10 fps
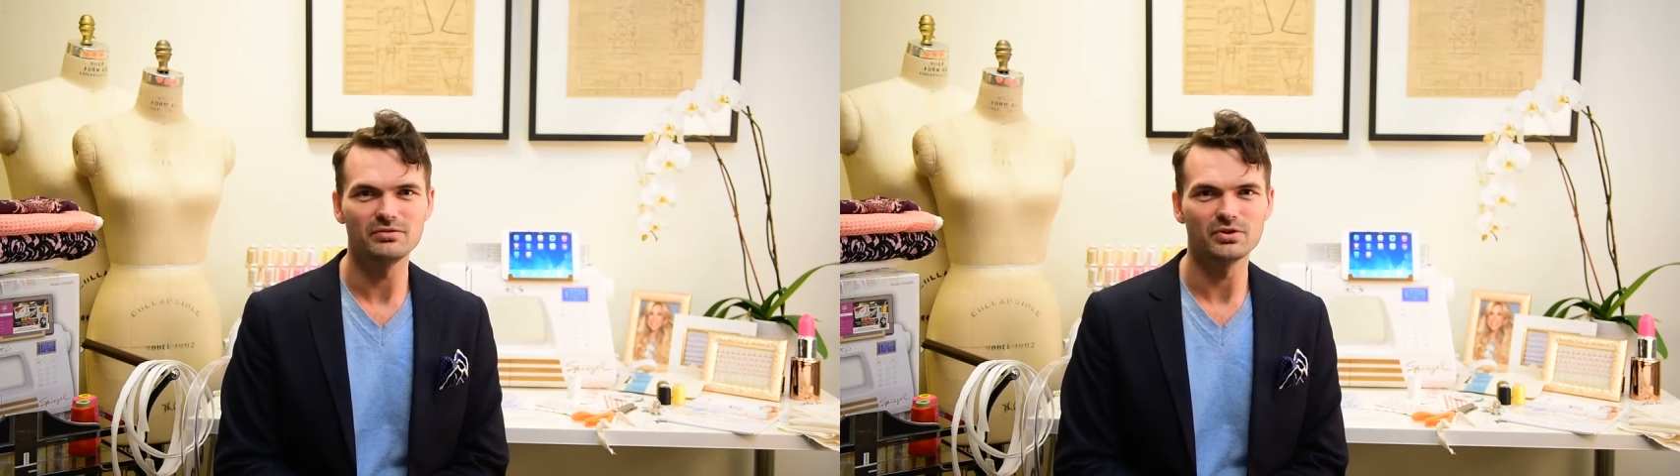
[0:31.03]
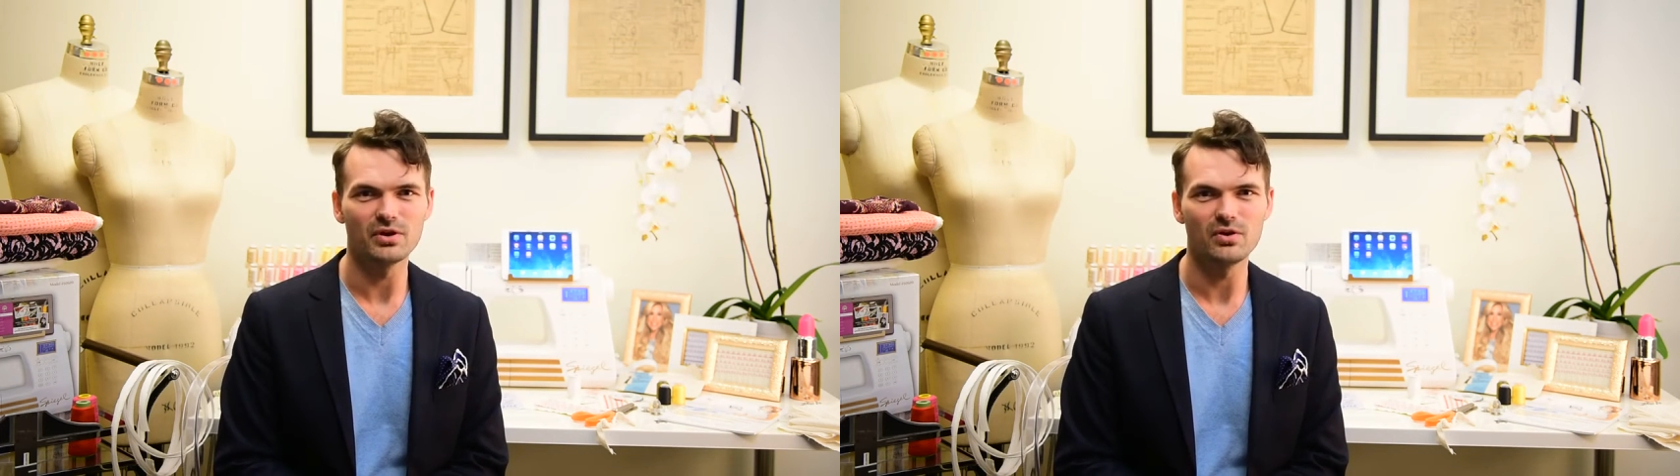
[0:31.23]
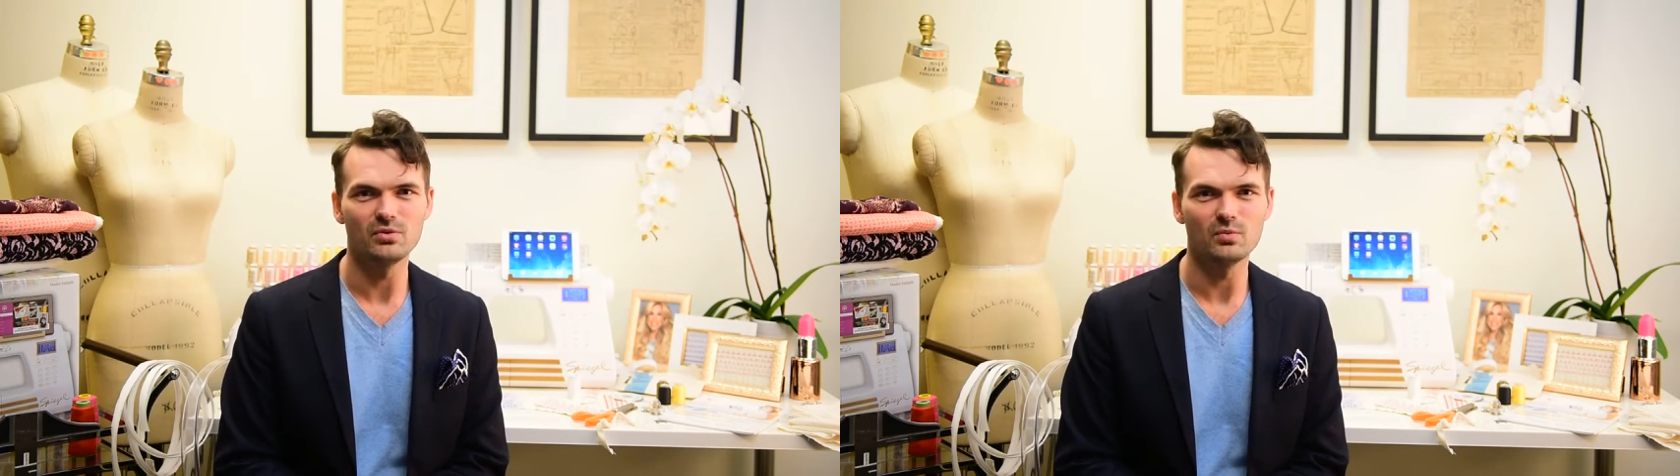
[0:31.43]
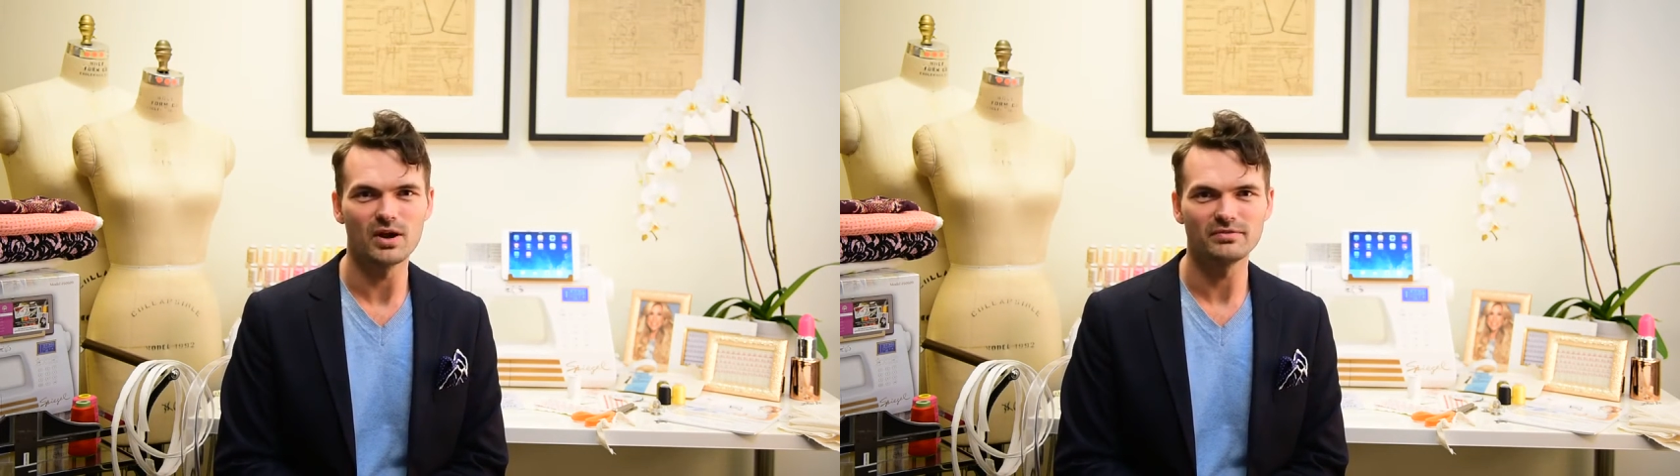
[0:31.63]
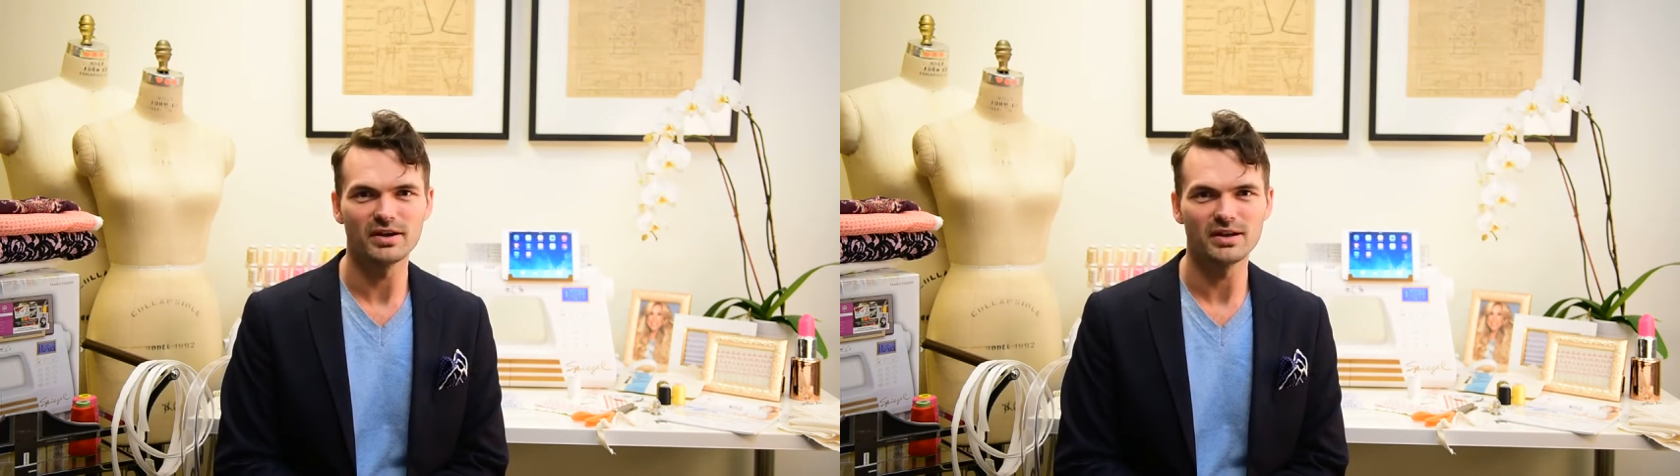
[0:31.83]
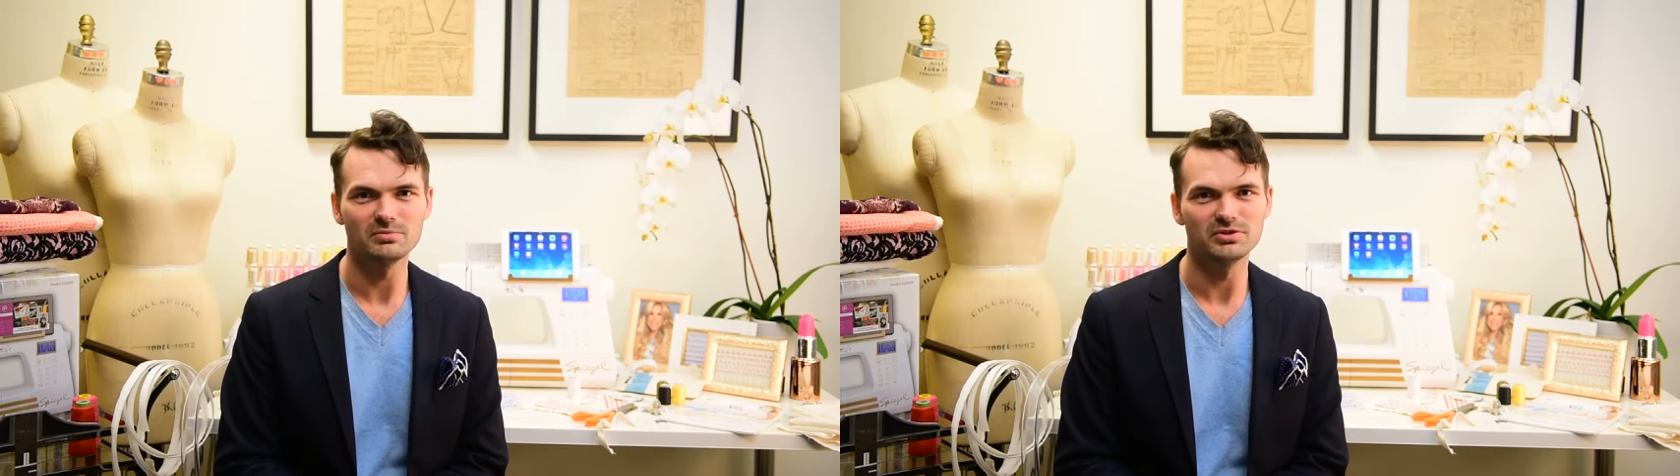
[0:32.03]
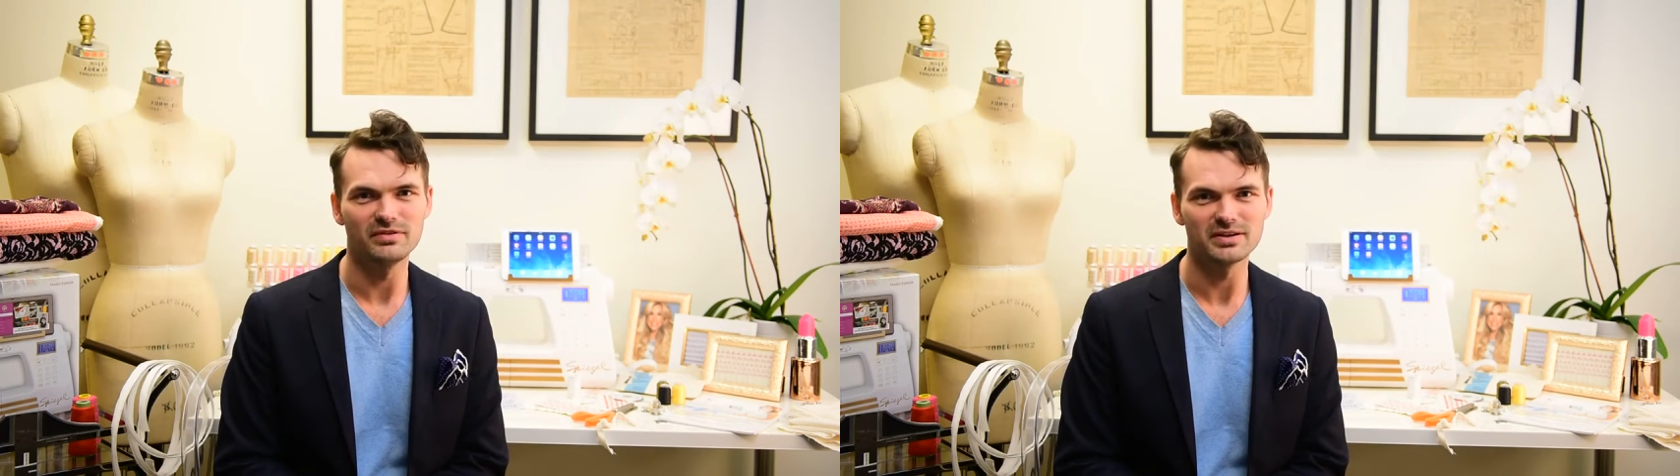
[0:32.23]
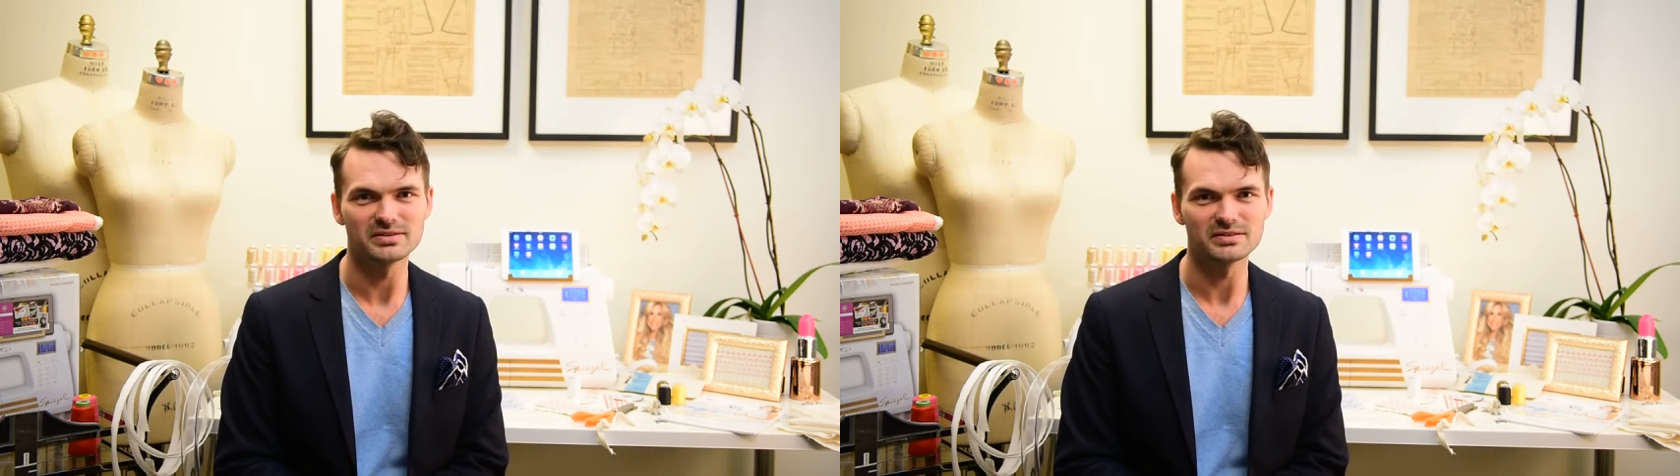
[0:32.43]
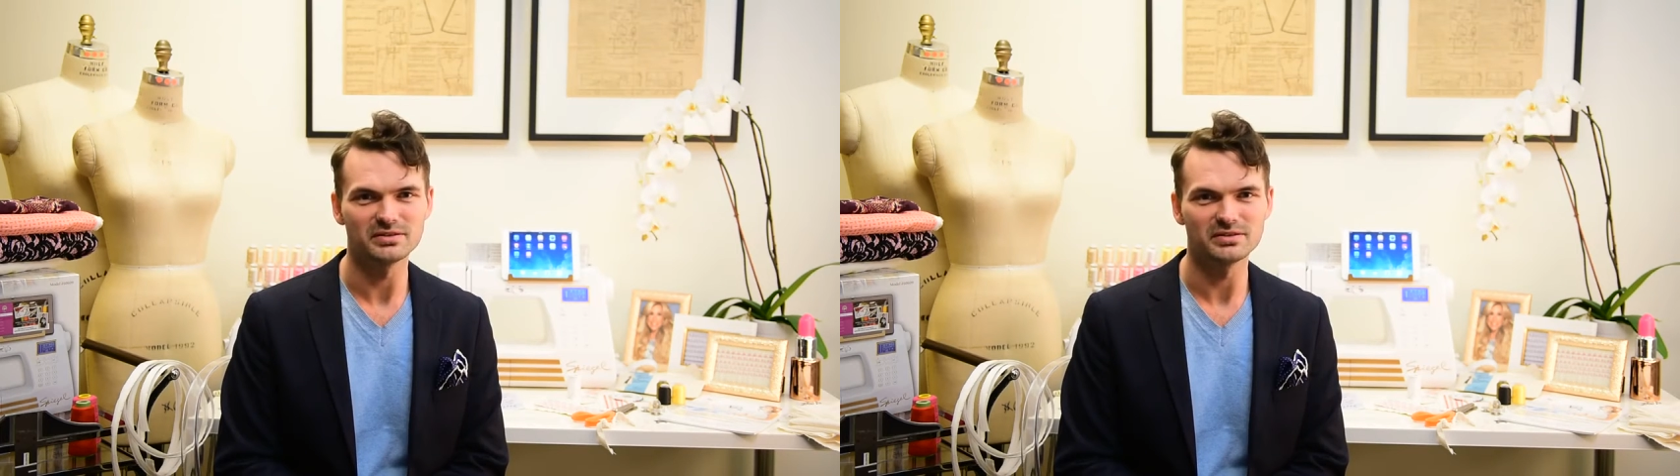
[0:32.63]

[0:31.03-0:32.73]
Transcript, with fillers: your own Wi-Fi enabled devices,